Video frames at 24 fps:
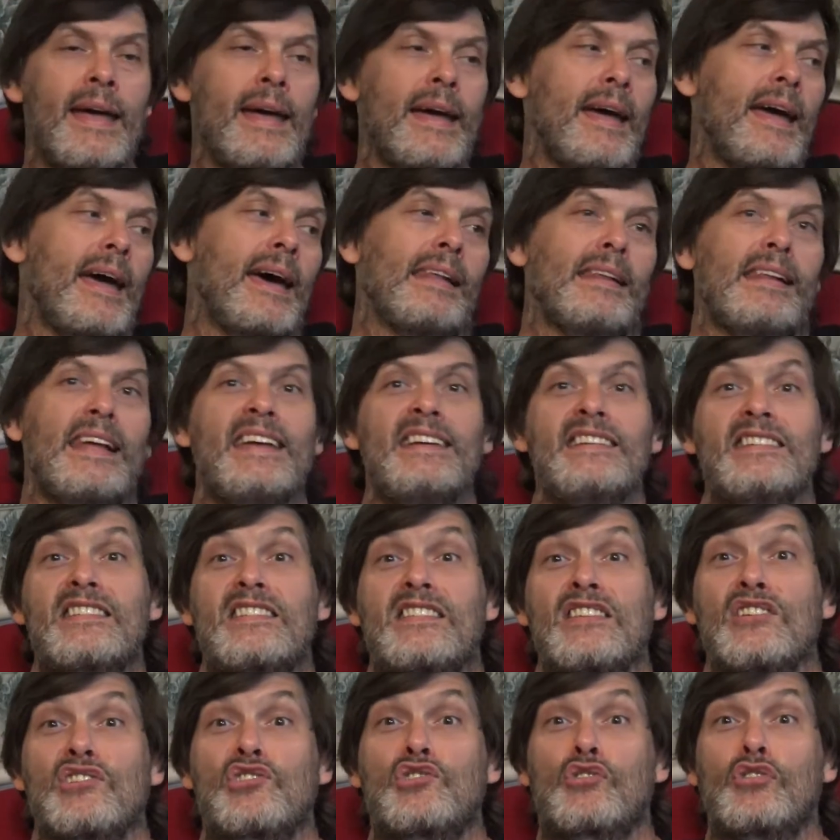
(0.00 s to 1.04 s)
At least
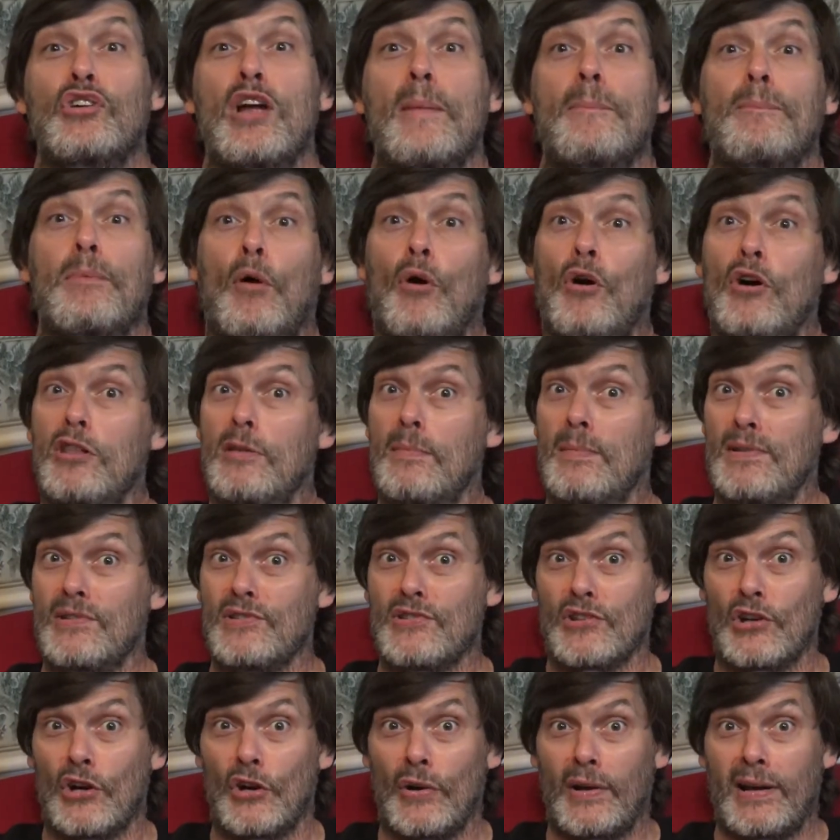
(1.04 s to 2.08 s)
the trip on the
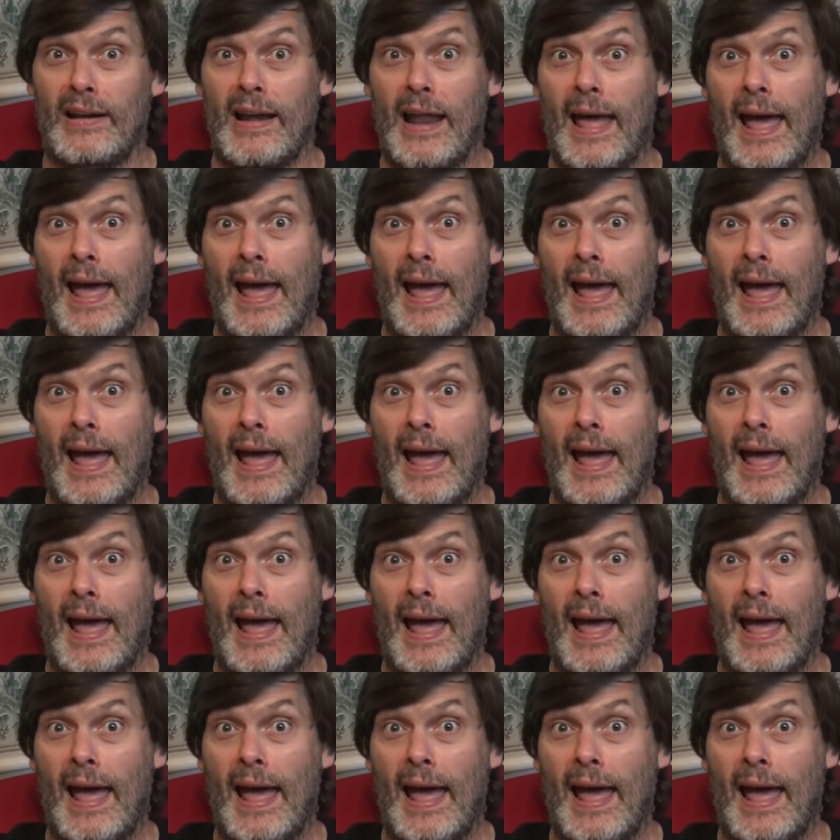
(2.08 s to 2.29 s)
Missouri